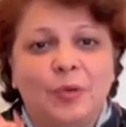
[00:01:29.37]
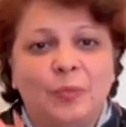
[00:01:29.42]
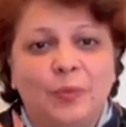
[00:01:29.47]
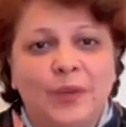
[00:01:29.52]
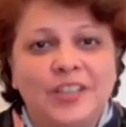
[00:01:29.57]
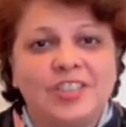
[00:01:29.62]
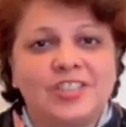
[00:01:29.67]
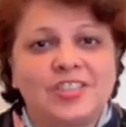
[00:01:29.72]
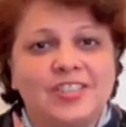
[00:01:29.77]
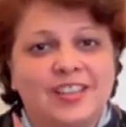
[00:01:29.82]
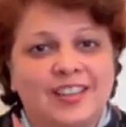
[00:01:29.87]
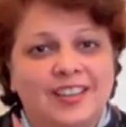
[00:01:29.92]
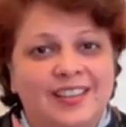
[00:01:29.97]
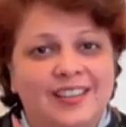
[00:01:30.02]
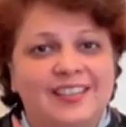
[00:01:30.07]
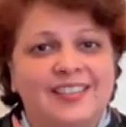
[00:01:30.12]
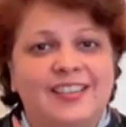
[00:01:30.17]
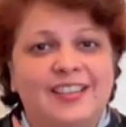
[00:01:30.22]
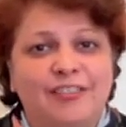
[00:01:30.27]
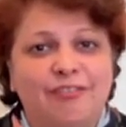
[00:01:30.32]
which
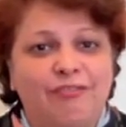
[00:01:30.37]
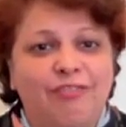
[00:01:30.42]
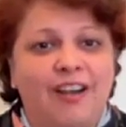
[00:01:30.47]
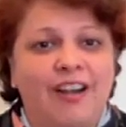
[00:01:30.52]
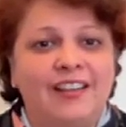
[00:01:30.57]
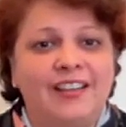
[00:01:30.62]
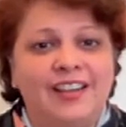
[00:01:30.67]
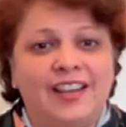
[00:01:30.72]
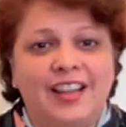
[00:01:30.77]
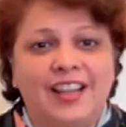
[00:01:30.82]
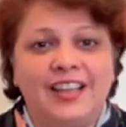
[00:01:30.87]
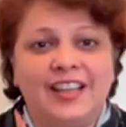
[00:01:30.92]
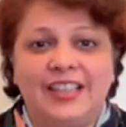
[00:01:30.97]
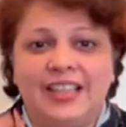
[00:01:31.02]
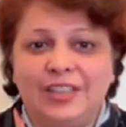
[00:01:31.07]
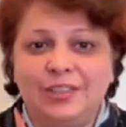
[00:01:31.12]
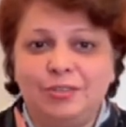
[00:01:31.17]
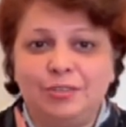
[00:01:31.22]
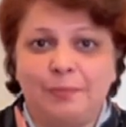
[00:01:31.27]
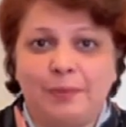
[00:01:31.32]
is the fund that I
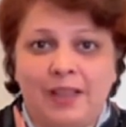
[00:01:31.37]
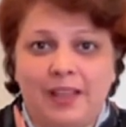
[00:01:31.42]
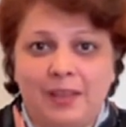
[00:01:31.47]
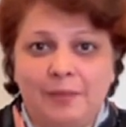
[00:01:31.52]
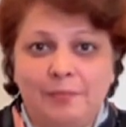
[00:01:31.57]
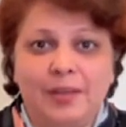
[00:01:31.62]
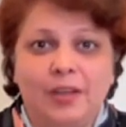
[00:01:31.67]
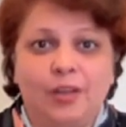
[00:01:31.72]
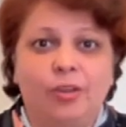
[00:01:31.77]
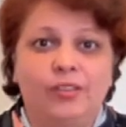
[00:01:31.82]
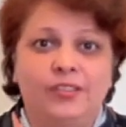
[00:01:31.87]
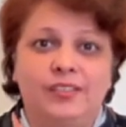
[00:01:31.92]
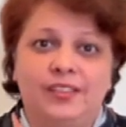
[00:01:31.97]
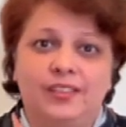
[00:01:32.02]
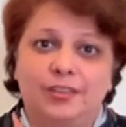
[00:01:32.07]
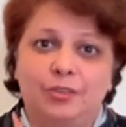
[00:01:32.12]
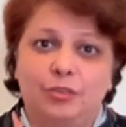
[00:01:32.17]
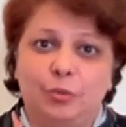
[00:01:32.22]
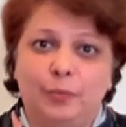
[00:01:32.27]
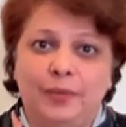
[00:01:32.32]
need to buy, because
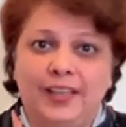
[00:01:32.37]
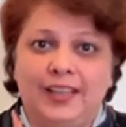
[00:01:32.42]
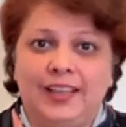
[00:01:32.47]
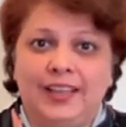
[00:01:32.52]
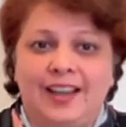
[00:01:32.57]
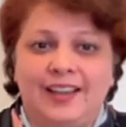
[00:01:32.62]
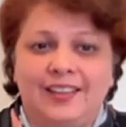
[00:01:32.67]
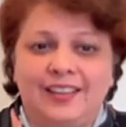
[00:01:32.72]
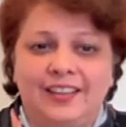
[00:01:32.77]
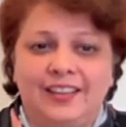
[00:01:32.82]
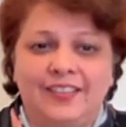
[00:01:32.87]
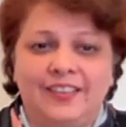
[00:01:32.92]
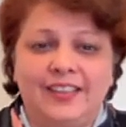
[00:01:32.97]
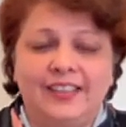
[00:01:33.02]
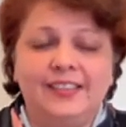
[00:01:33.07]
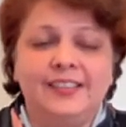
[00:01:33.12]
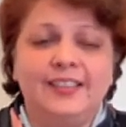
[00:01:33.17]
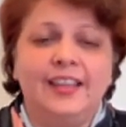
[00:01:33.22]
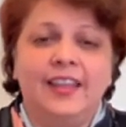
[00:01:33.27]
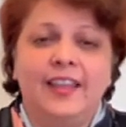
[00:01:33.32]
there are too many
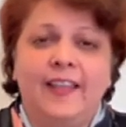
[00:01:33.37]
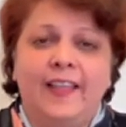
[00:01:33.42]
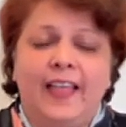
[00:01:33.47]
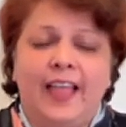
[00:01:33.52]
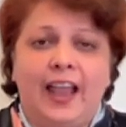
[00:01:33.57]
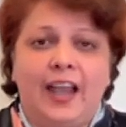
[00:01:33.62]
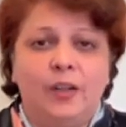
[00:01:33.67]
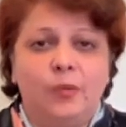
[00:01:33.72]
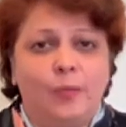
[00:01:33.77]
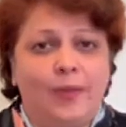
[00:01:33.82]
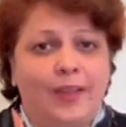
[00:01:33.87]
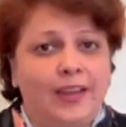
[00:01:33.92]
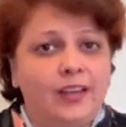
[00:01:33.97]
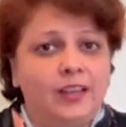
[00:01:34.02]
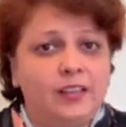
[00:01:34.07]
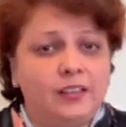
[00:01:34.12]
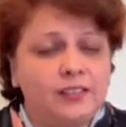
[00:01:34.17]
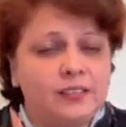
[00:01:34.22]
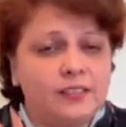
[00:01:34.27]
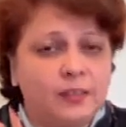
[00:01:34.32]
categories. And
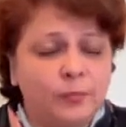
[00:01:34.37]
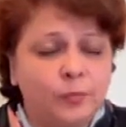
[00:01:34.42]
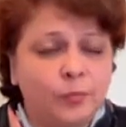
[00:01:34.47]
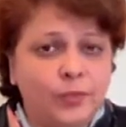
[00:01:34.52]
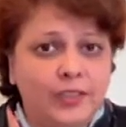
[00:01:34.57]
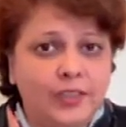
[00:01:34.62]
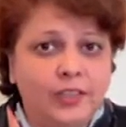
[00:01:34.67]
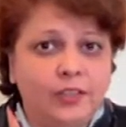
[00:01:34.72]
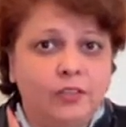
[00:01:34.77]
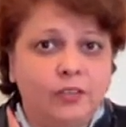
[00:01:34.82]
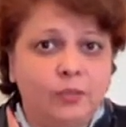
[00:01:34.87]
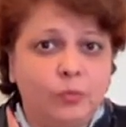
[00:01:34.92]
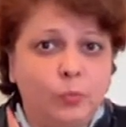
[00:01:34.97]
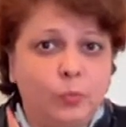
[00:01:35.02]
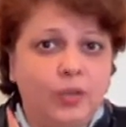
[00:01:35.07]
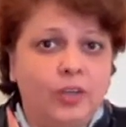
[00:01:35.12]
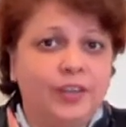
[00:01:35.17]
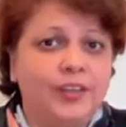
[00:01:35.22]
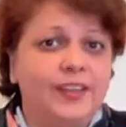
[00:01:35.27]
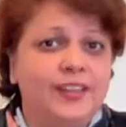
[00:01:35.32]
while some really good
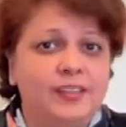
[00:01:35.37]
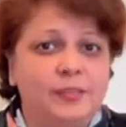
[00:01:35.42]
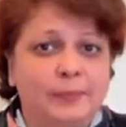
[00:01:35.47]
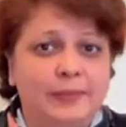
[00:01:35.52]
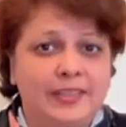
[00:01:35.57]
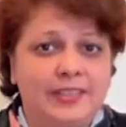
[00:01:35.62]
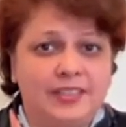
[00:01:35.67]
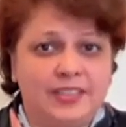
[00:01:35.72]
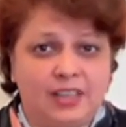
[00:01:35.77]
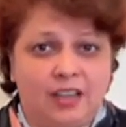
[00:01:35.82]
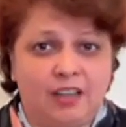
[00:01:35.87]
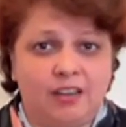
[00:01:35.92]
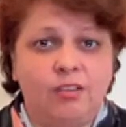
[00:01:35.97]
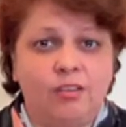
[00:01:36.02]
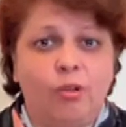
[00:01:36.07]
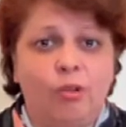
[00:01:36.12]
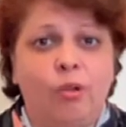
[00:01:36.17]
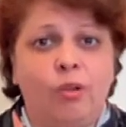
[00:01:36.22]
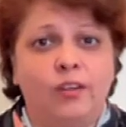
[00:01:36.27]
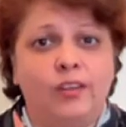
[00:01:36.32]
work has been
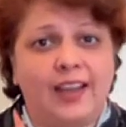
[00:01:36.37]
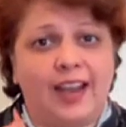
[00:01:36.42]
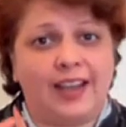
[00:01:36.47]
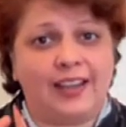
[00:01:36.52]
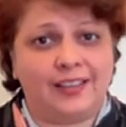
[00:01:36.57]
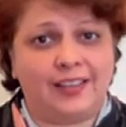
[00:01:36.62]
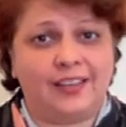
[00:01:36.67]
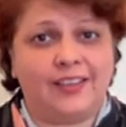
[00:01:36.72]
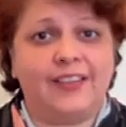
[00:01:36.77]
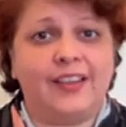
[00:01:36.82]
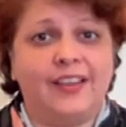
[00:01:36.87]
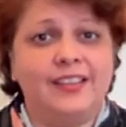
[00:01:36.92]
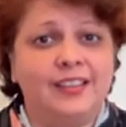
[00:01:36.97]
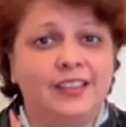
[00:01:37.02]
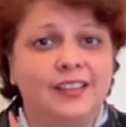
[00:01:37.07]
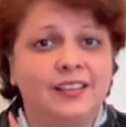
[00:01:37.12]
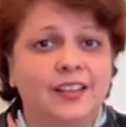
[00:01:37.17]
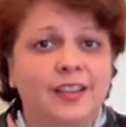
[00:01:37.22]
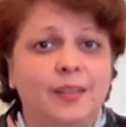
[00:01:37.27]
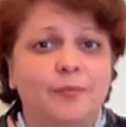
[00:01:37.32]
done on
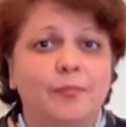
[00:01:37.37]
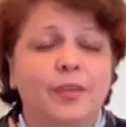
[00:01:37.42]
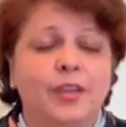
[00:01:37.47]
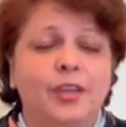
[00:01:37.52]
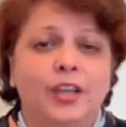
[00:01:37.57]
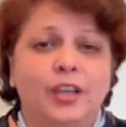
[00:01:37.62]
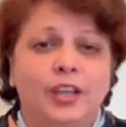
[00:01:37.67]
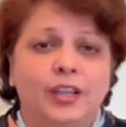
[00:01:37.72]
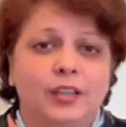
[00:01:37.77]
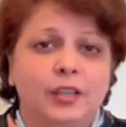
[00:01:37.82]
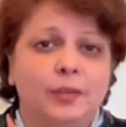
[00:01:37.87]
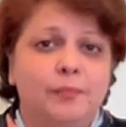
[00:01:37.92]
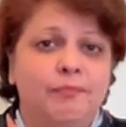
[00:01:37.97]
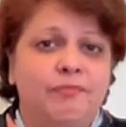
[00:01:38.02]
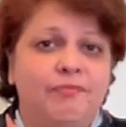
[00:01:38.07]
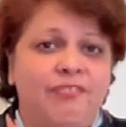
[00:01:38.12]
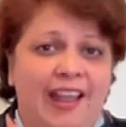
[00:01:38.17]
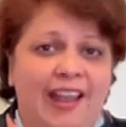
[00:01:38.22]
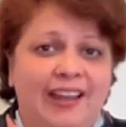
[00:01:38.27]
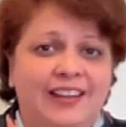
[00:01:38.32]
categorizing them, the
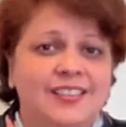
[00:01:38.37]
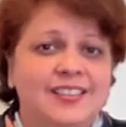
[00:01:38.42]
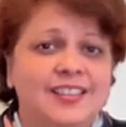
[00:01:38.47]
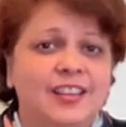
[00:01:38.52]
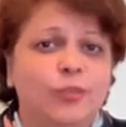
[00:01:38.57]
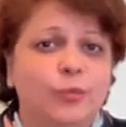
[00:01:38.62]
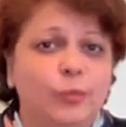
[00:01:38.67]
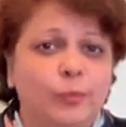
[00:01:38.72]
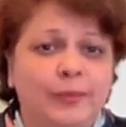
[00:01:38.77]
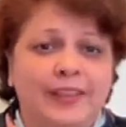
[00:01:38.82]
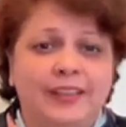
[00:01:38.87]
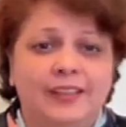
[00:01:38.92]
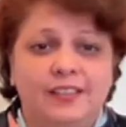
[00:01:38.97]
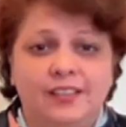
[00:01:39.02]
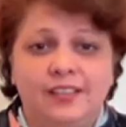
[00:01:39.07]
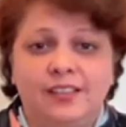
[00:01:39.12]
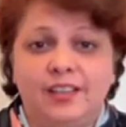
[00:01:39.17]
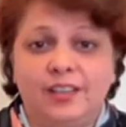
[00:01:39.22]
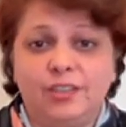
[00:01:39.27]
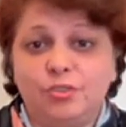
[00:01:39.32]
fact still remains
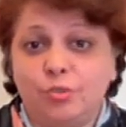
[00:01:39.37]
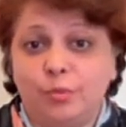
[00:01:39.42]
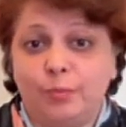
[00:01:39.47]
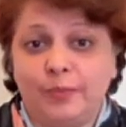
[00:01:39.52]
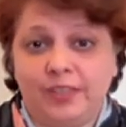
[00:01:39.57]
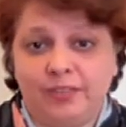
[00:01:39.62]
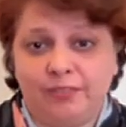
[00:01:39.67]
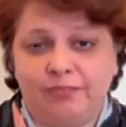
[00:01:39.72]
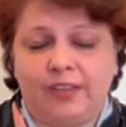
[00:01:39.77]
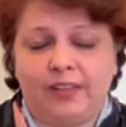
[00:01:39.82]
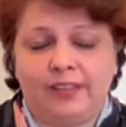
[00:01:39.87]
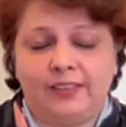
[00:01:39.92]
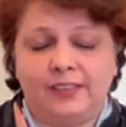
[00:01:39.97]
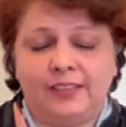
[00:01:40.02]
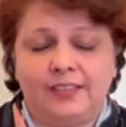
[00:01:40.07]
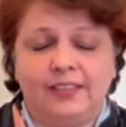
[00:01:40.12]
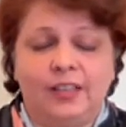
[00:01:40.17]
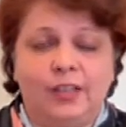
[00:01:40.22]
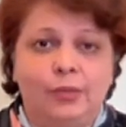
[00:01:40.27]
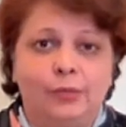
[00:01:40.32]
that there are too many
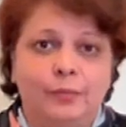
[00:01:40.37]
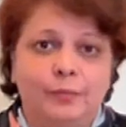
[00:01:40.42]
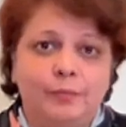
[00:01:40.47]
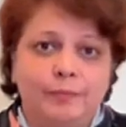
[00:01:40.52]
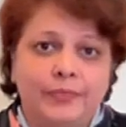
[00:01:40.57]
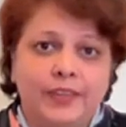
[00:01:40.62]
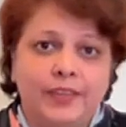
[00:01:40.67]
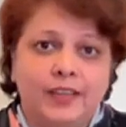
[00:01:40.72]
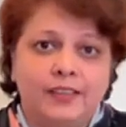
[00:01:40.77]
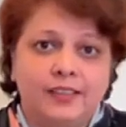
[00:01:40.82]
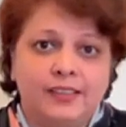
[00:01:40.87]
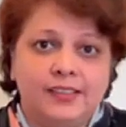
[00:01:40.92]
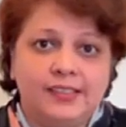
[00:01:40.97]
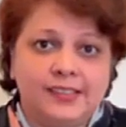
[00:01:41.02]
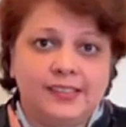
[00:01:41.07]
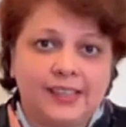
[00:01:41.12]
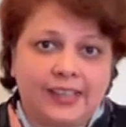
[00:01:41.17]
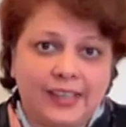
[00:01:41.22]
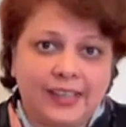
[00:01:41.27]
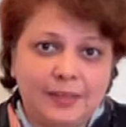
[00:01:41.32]
funds. Now, the
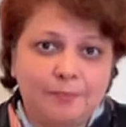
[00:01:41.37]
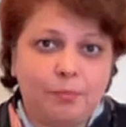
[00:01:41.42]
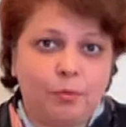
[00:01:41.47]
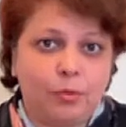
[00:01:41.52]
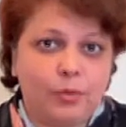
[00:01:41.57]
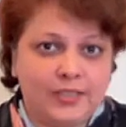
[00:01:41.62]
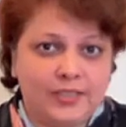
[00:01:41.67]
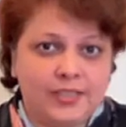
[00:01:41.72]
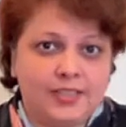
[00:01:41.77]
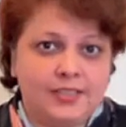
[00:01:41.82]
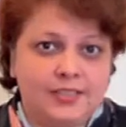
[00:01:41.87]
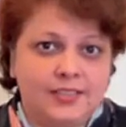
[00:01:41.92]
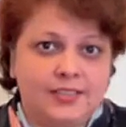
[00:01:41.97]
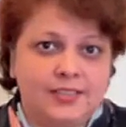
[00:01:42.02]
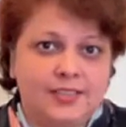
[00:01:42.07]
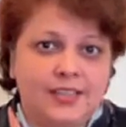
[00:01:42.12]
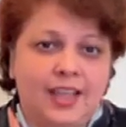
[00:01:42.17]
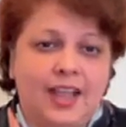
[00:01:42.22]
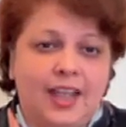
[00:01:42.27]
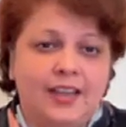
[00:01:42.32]
second point
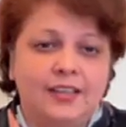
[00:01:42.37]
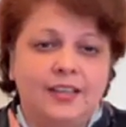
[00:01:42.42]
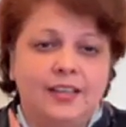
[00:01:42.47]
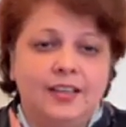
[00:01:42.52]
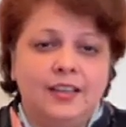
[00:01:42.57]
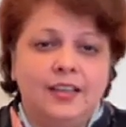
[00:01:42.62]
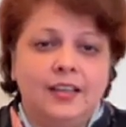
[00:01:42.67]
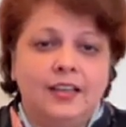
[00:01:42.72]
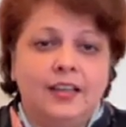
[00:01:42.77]
is that